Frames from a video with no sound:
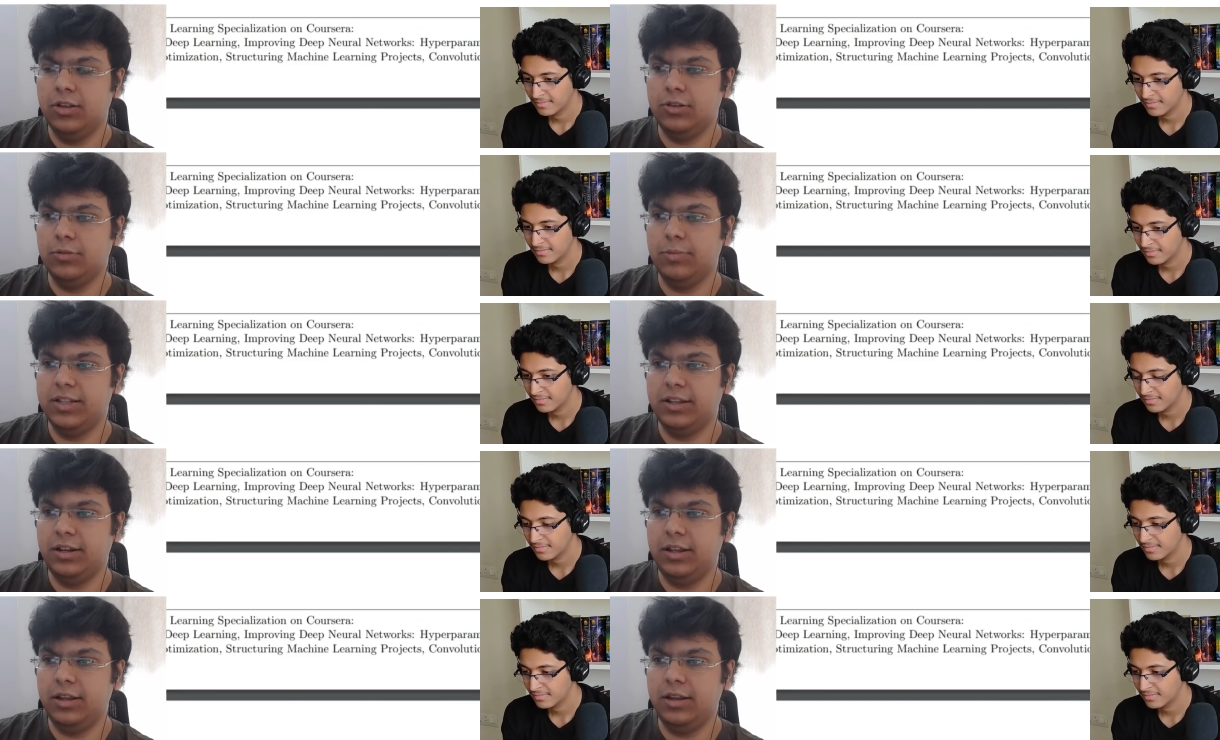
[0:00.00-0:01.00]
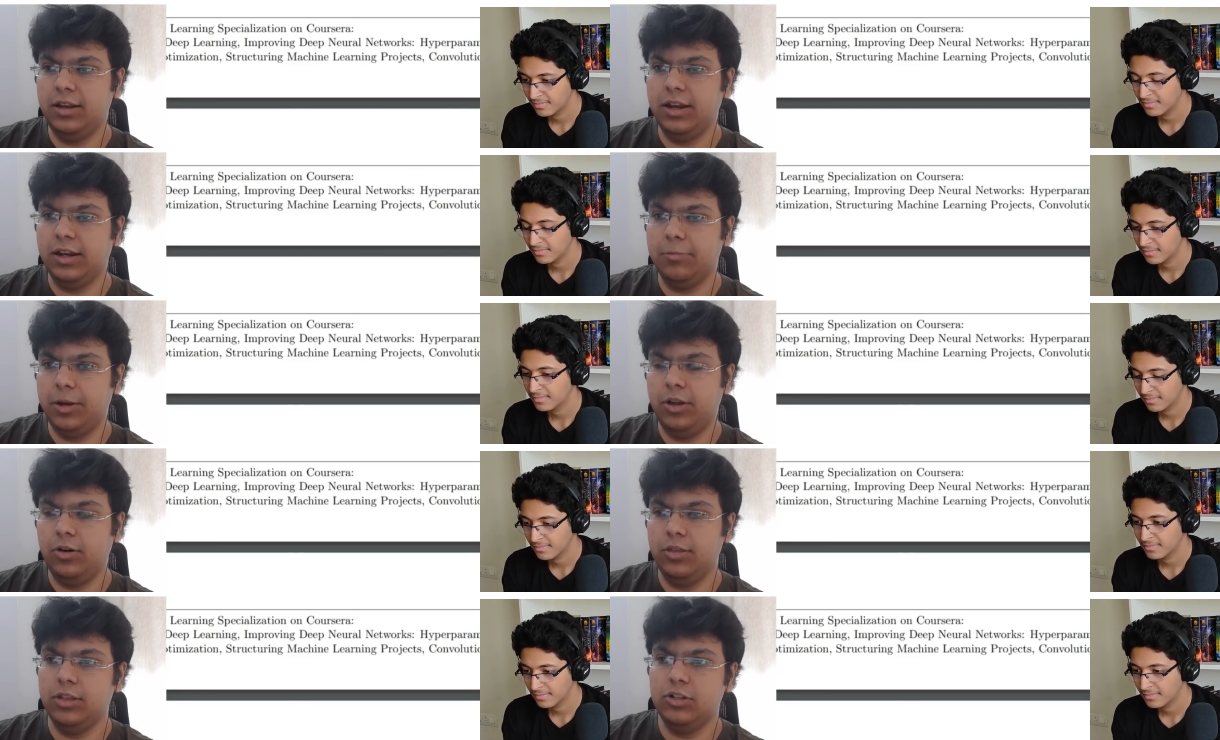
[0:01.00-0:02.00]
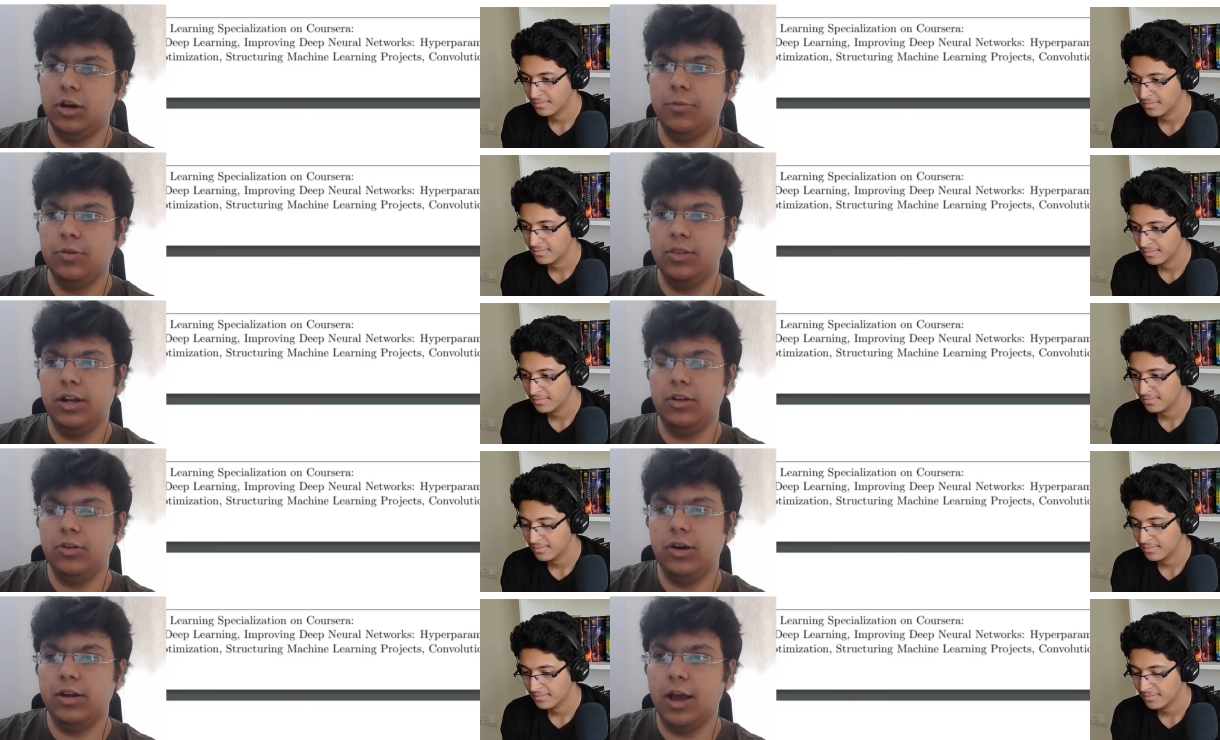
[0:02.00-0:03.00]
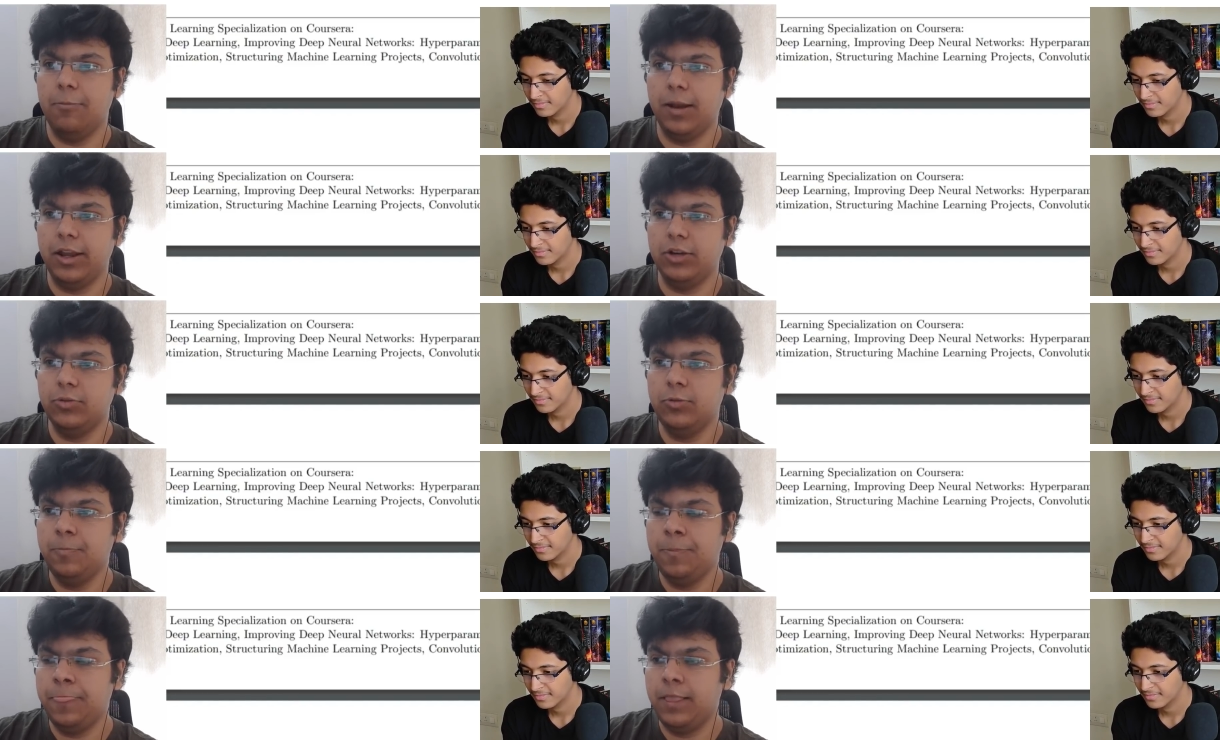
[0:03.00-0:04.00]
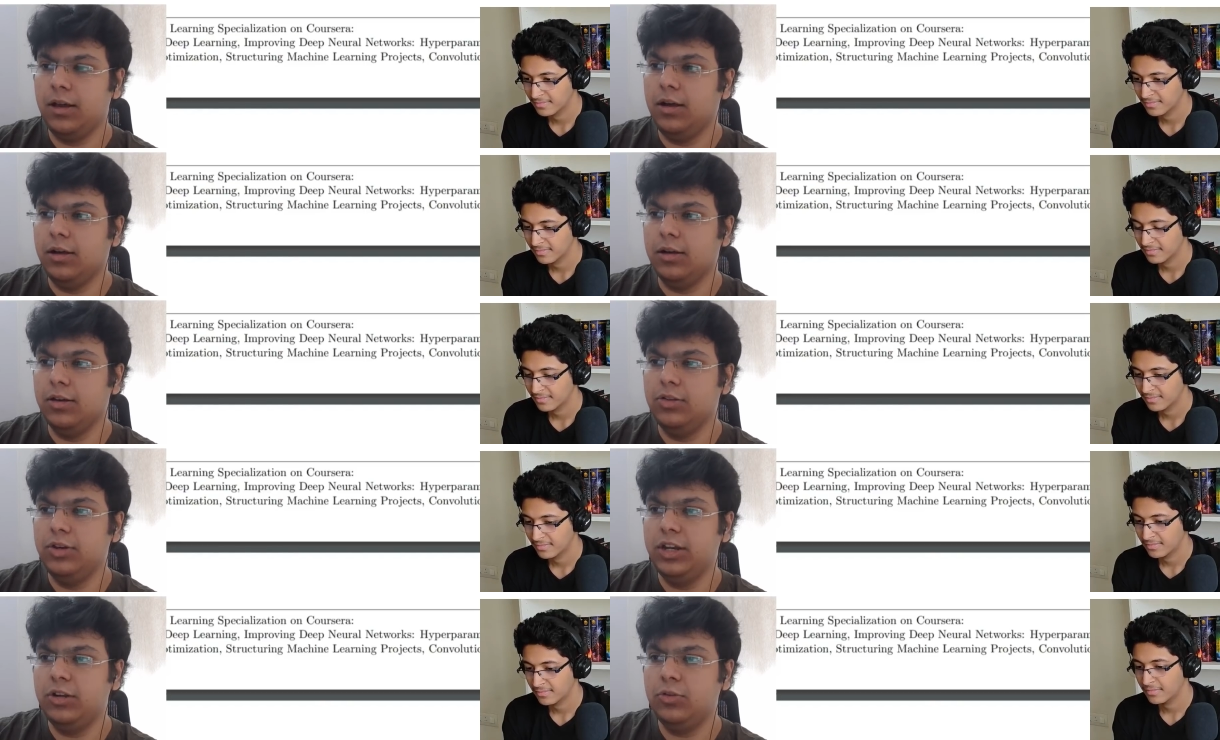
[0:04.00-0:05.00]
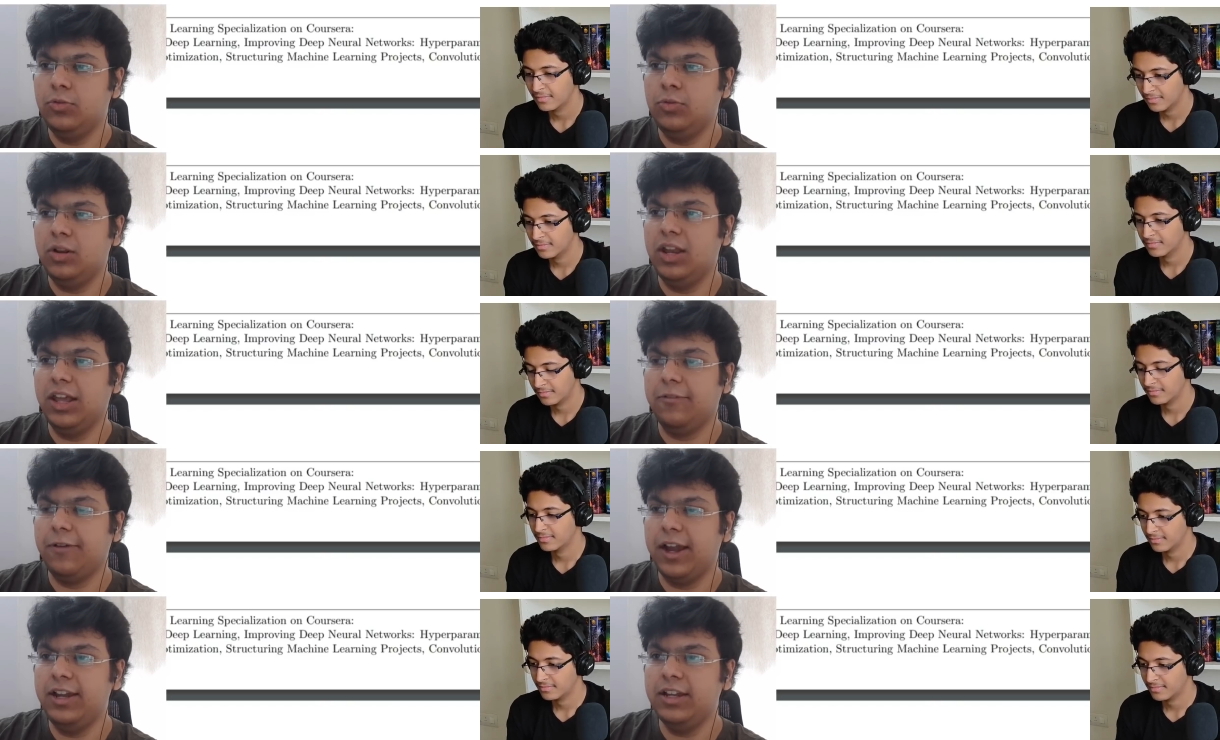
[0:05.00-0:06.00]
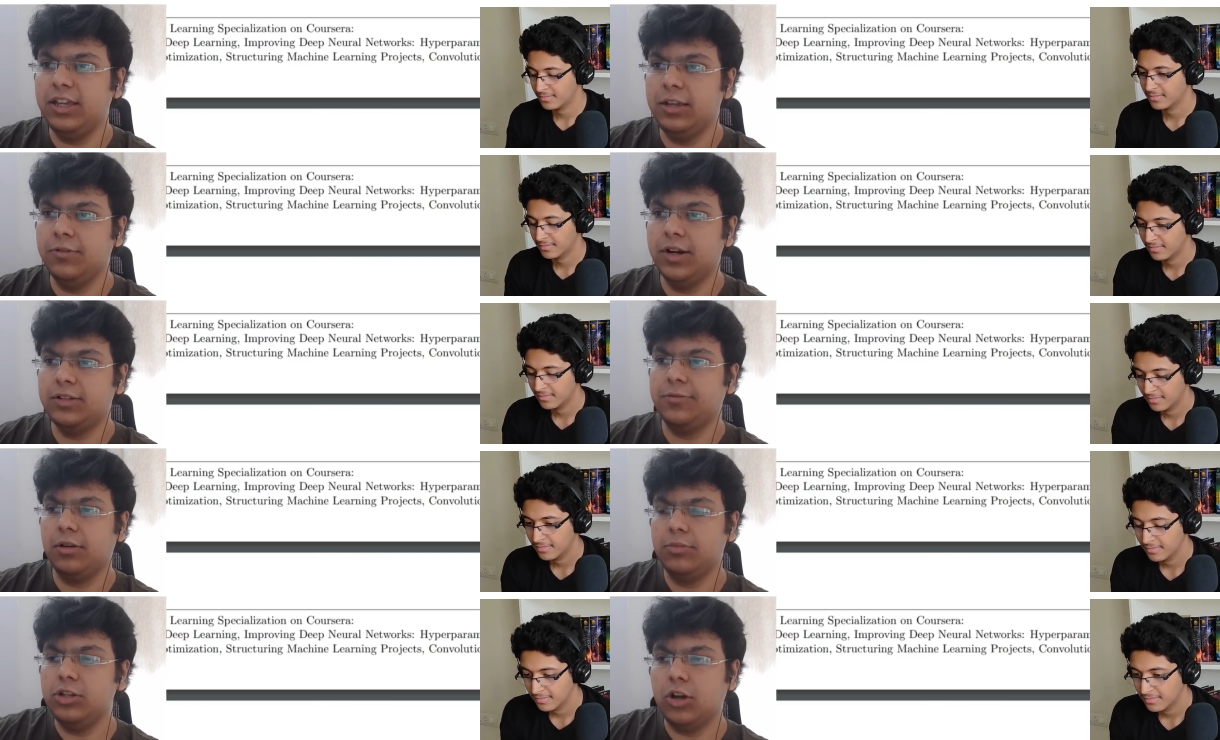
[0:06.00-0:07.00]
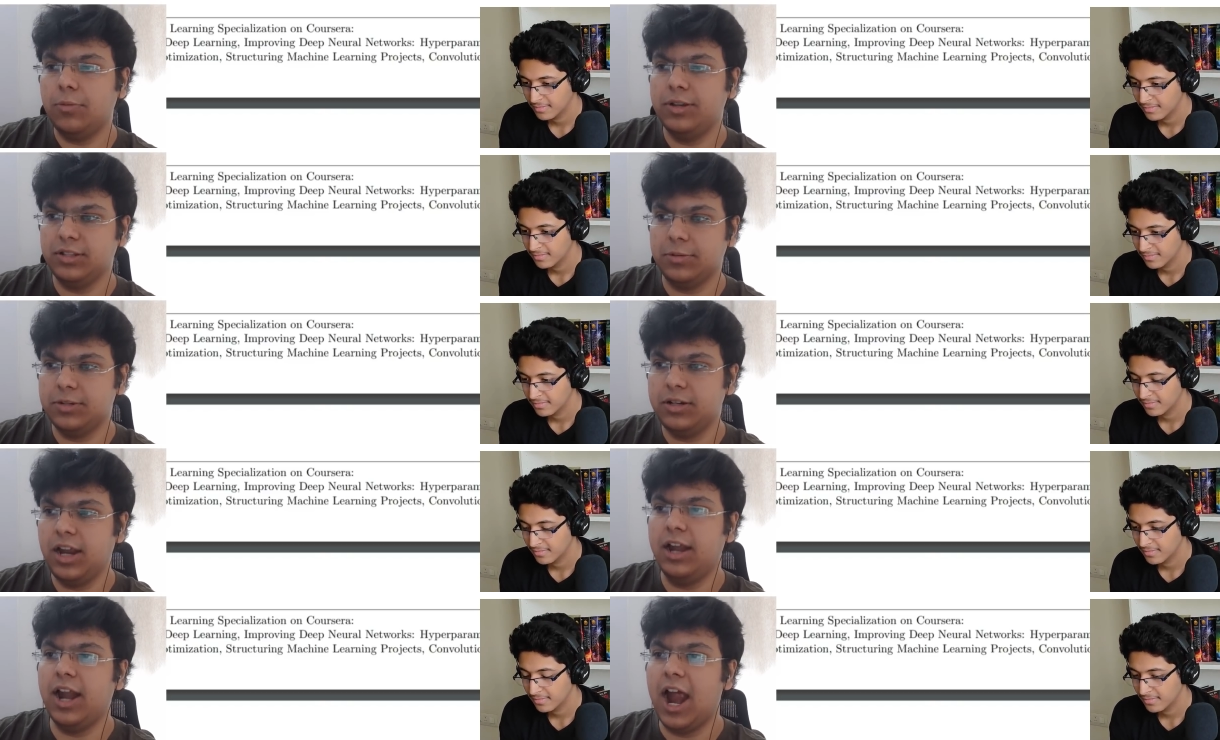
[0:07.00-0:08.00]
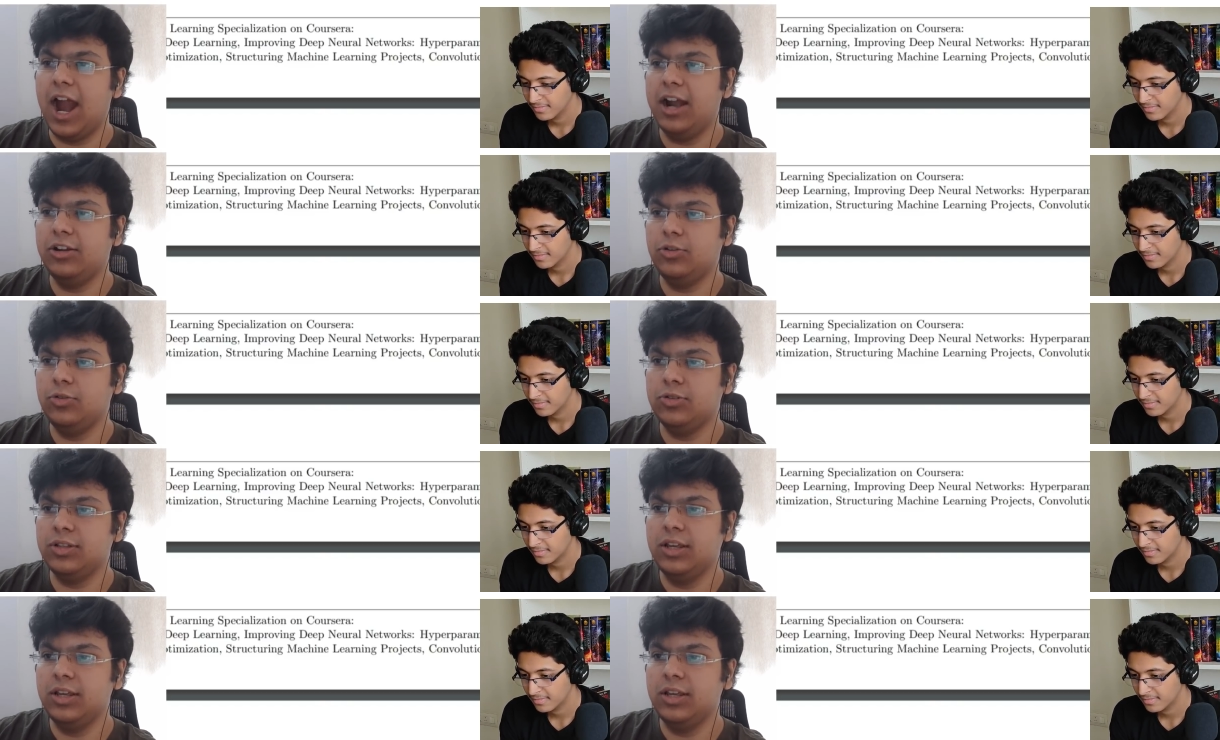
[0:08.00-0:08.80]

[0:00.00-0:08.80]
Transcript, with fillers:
Speaker 1: so basically like depending on the job role that you are applying to uh, you need to like find keywords from the job description and add those